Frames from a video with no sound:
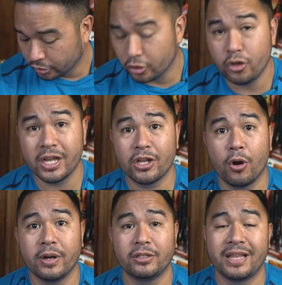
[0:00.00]
So you can
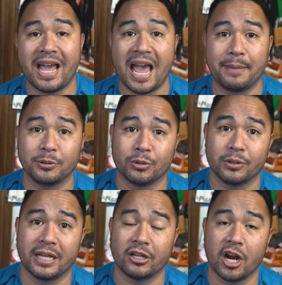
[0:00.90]
go into the app
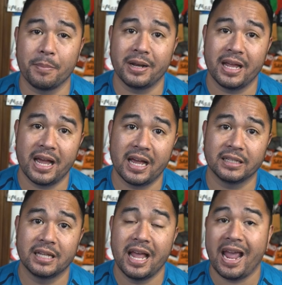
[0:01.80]
store that Garmin
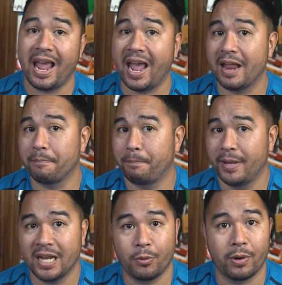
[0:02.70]
has and
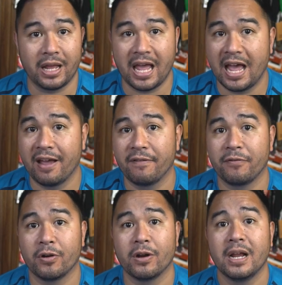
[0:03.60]
pick
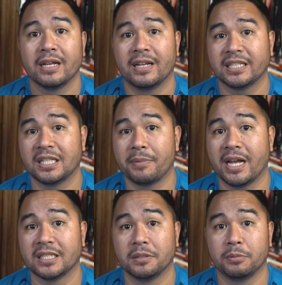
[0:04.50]
whatever
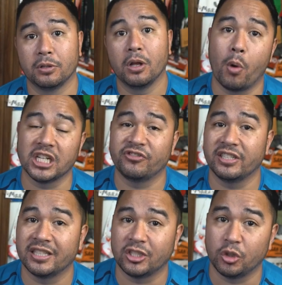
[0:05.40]
customizable watch
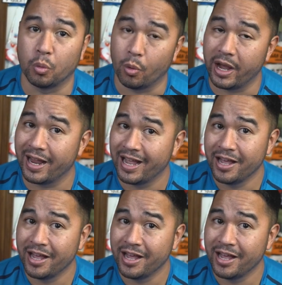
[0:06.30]
face that you want.